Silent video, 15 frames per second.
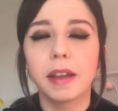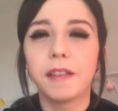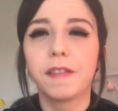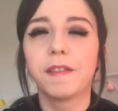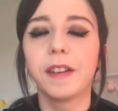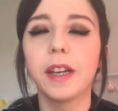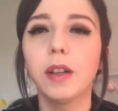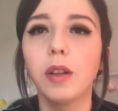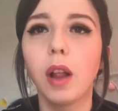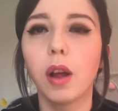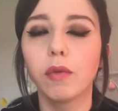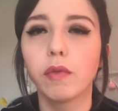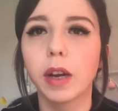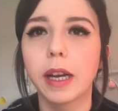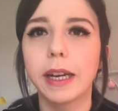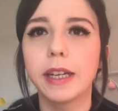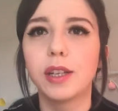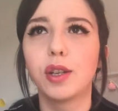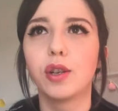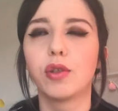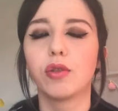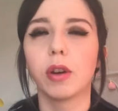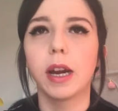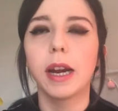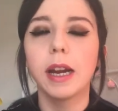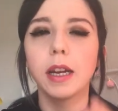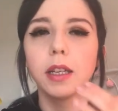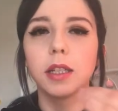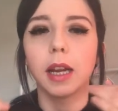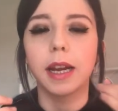They feel really
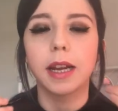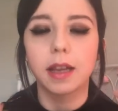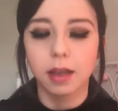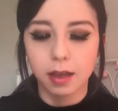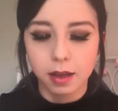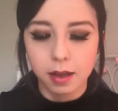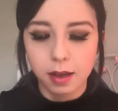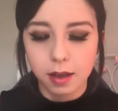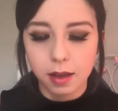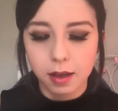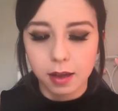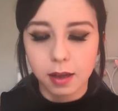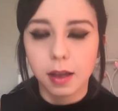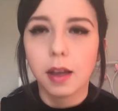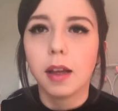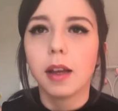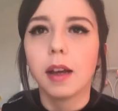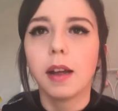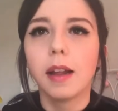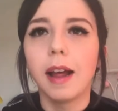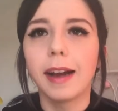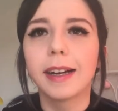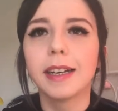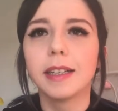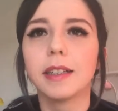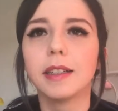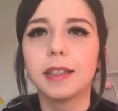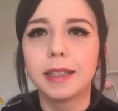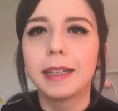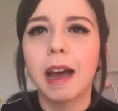strange. Like, I can
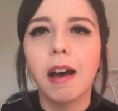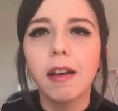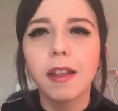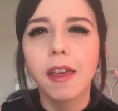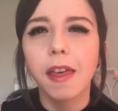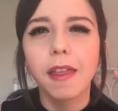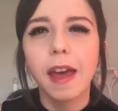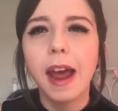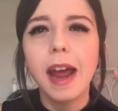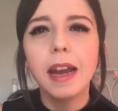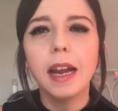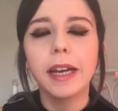tell that they're there.